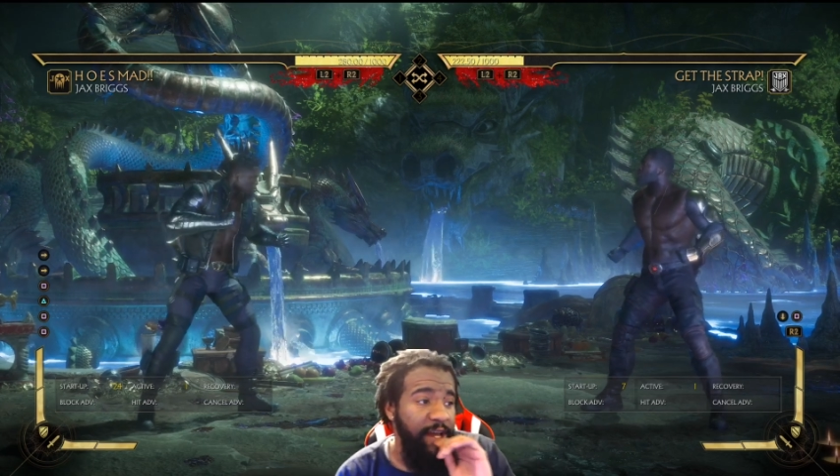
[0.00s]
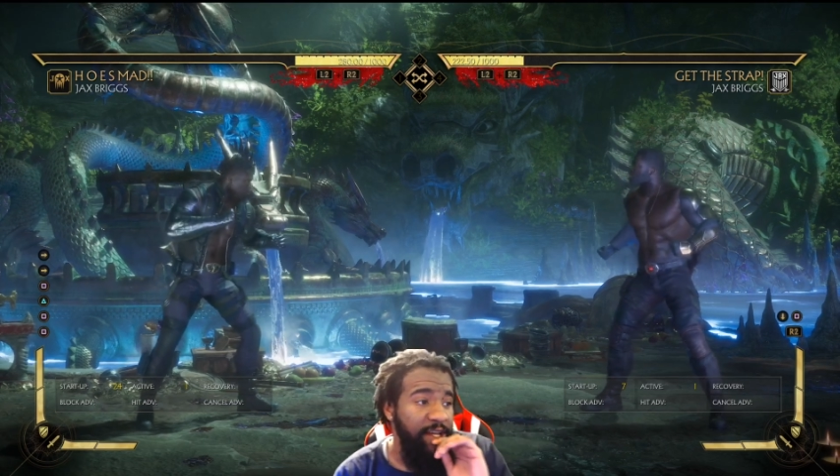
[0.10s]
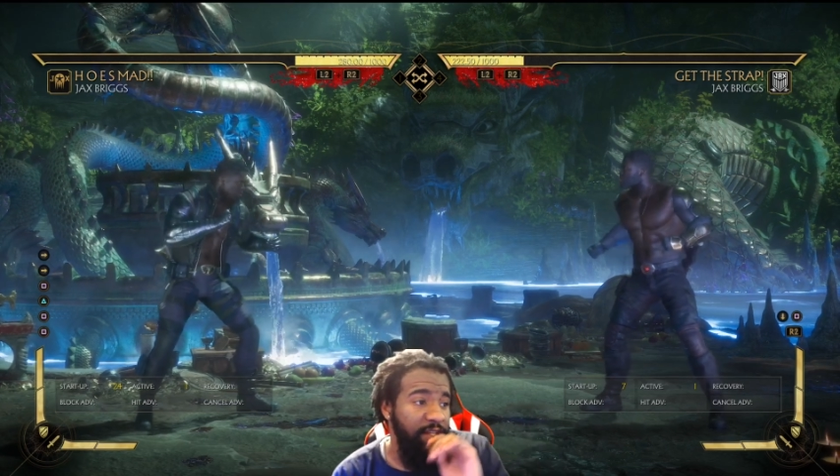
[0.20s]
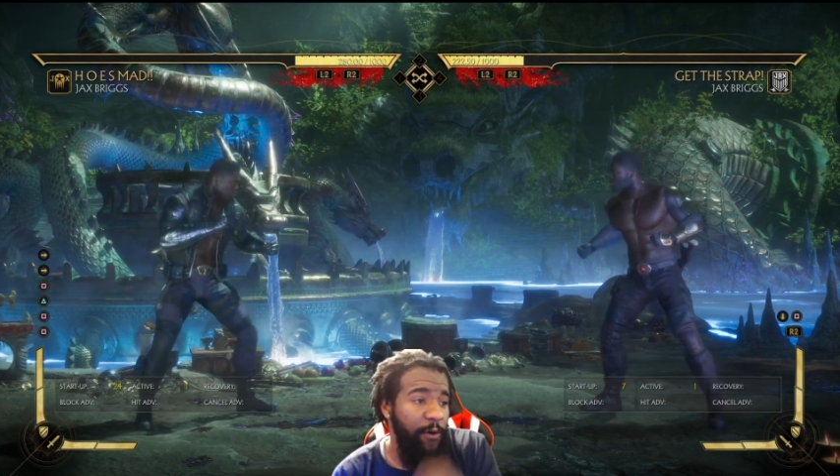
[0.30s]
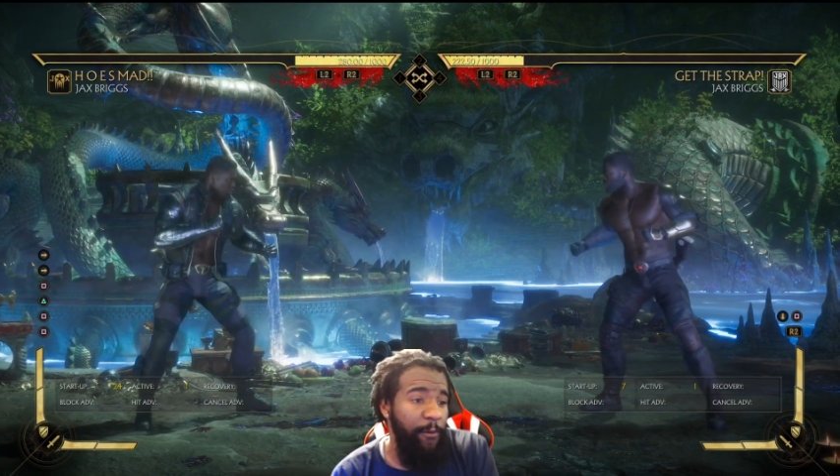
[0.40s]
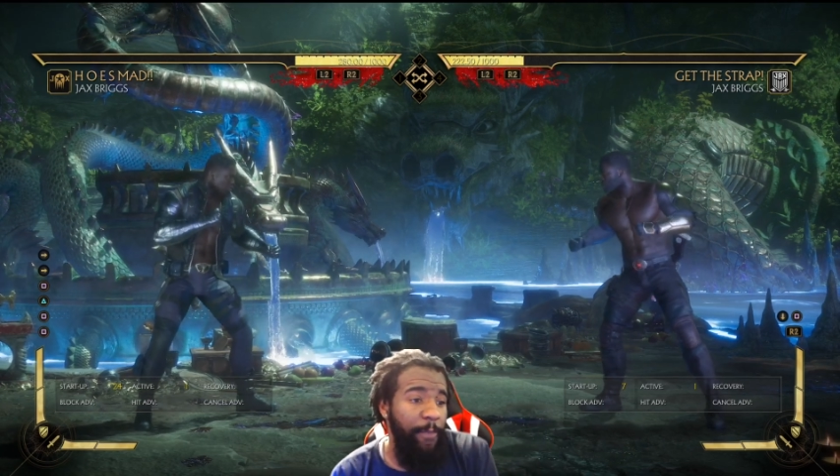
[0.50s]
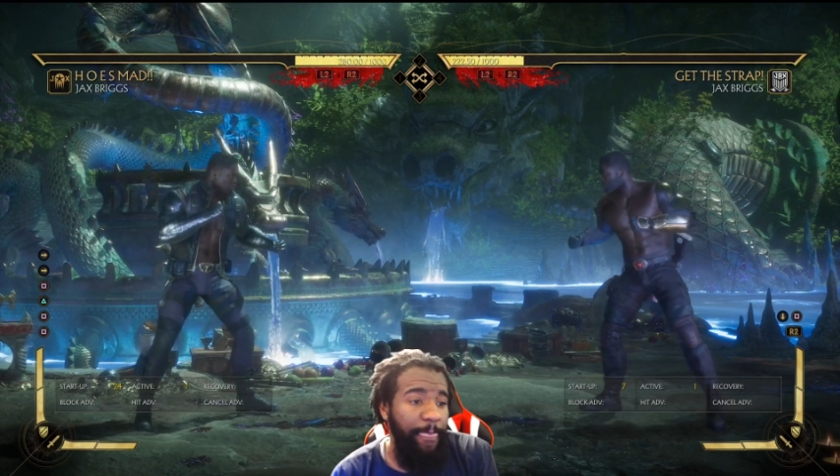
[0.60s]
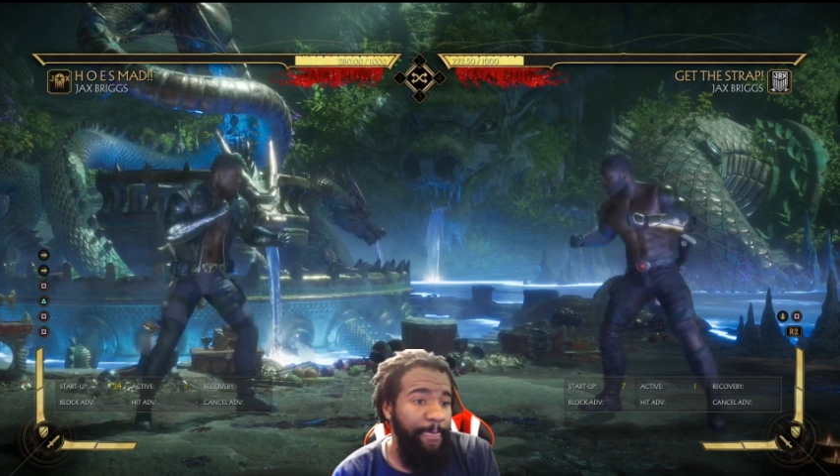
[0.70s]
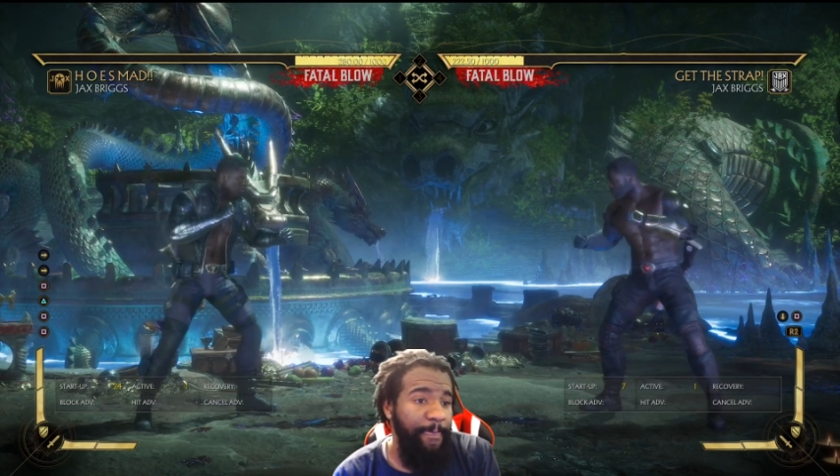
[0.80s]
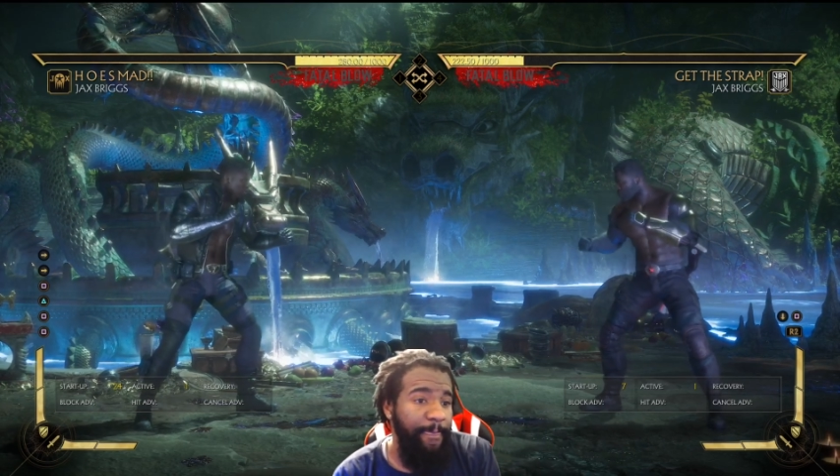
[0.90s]
So
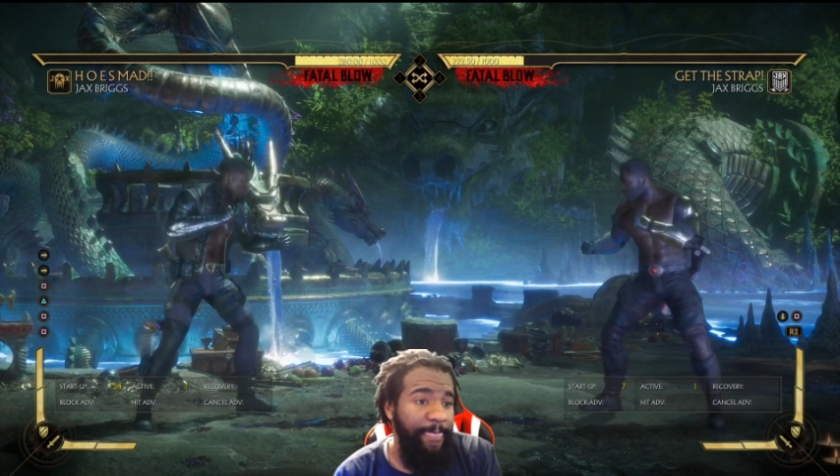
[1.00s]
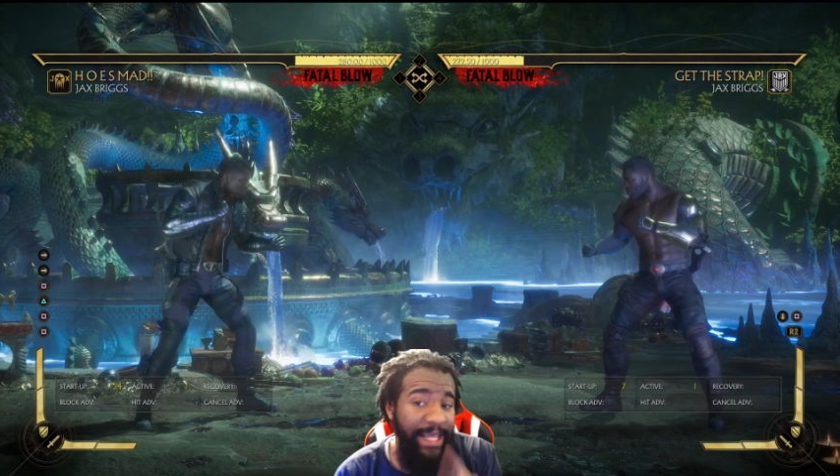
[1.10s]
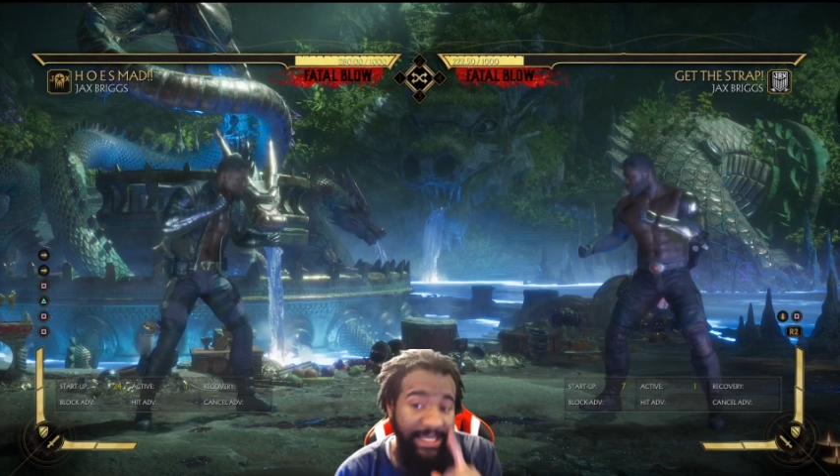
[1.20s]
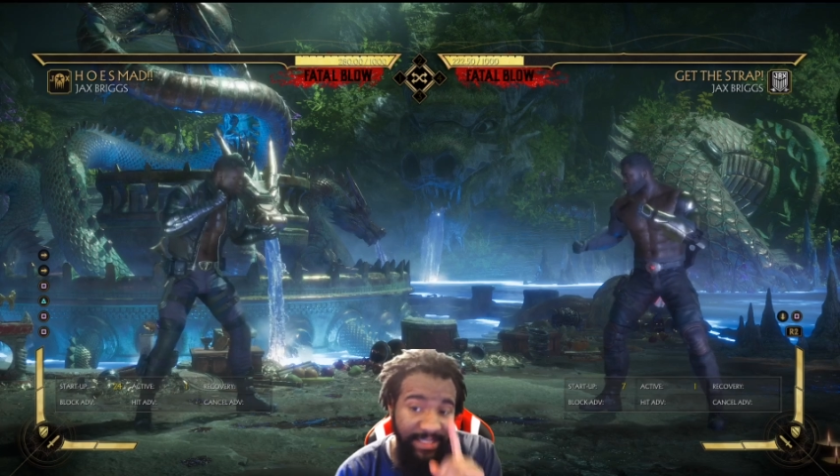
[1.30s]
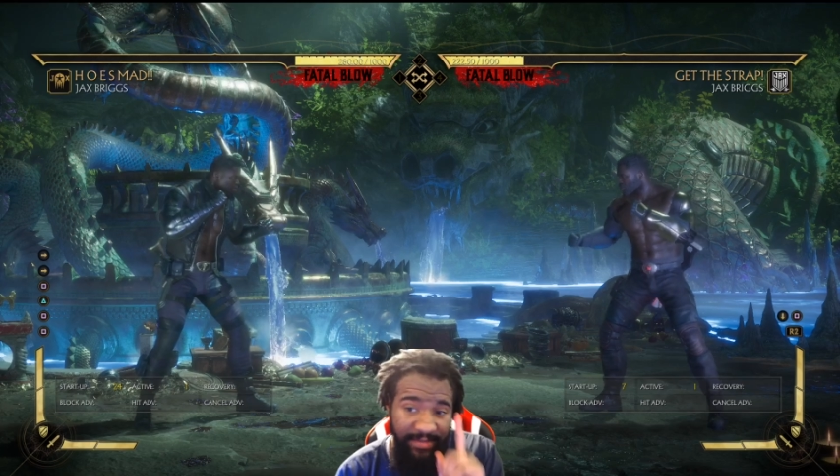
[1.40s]
that's